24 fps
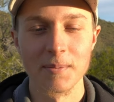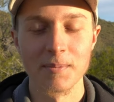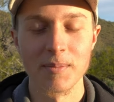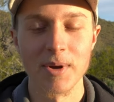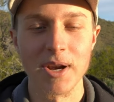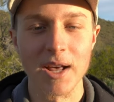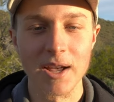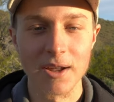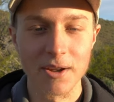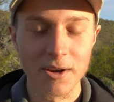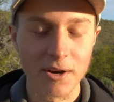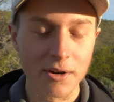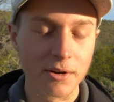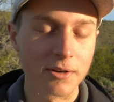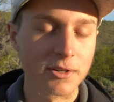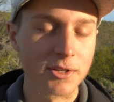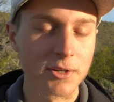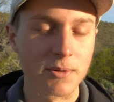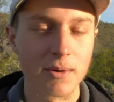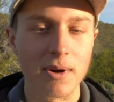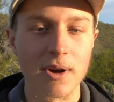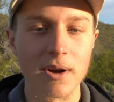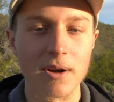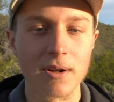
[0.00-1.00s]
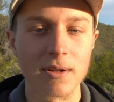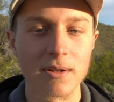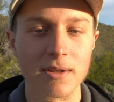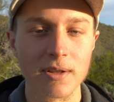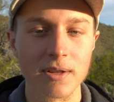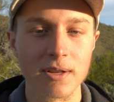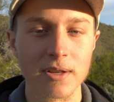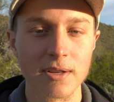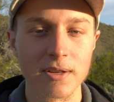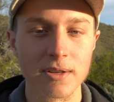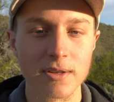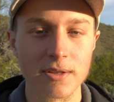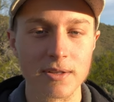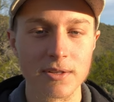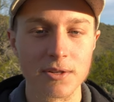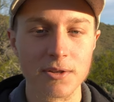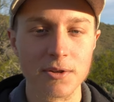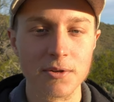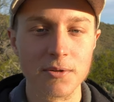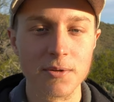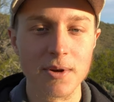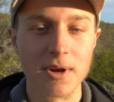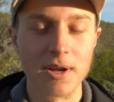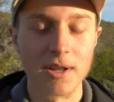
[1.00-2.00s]
But I encourage you all
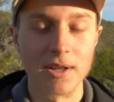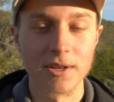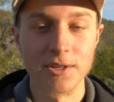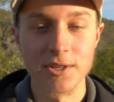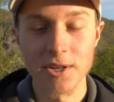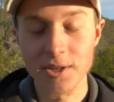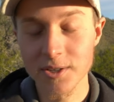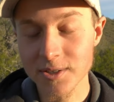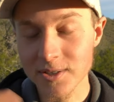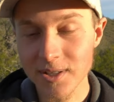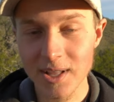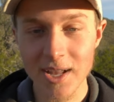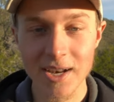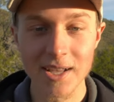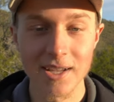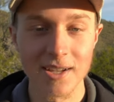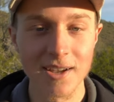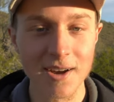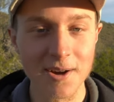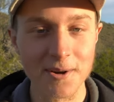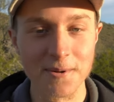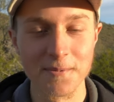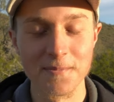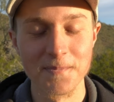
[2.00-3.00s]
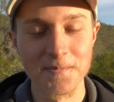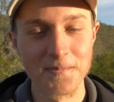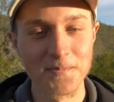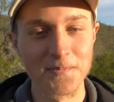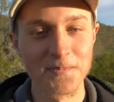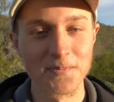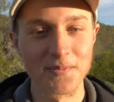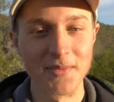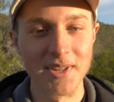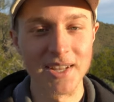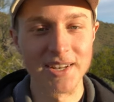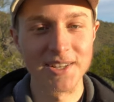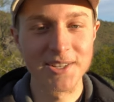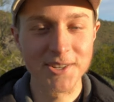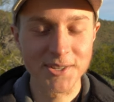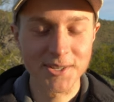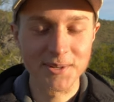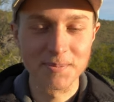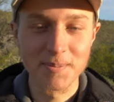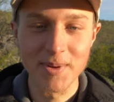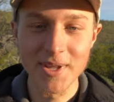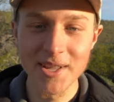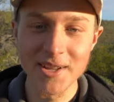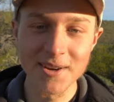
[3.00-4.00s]
to just let it go.
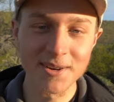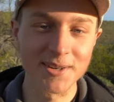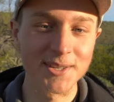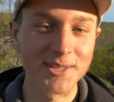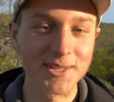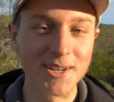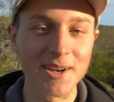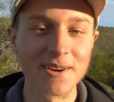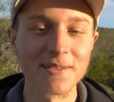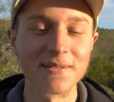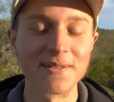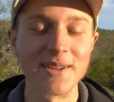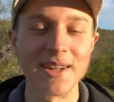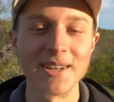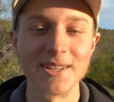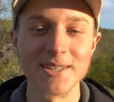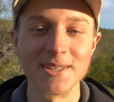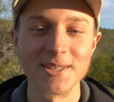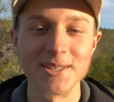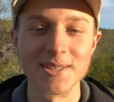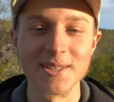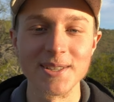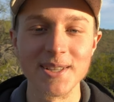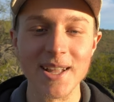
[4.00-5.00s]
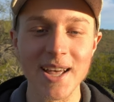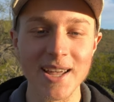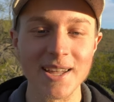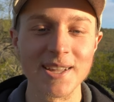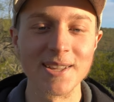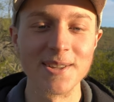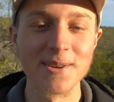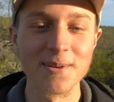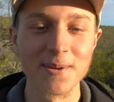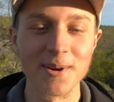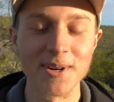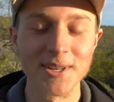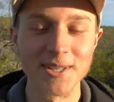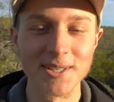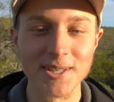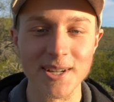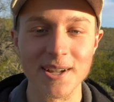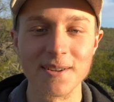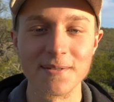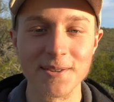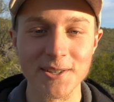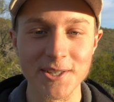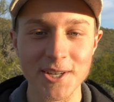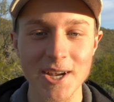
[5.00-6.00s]
Just be yourself and just let
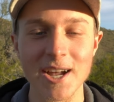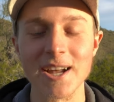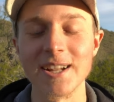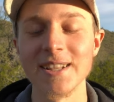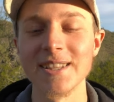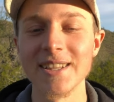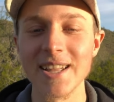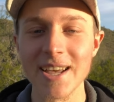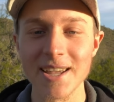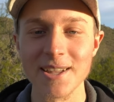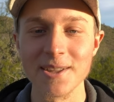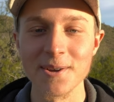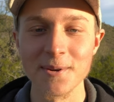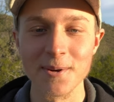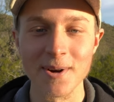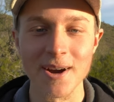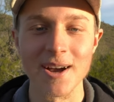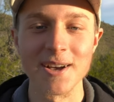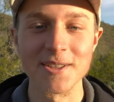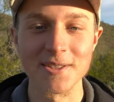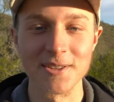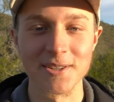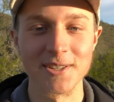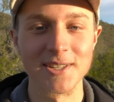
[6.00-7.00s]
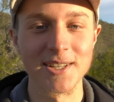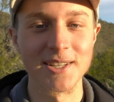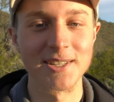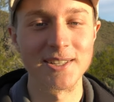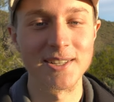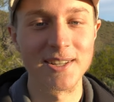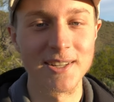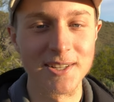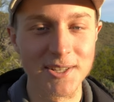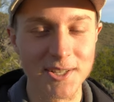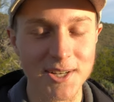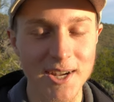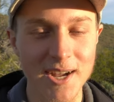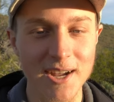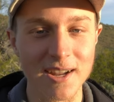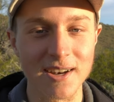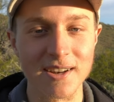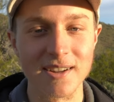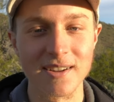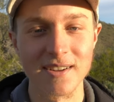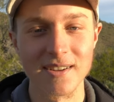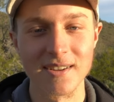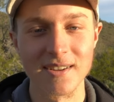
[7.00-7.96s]
yourself shine. Let your authenticity shine.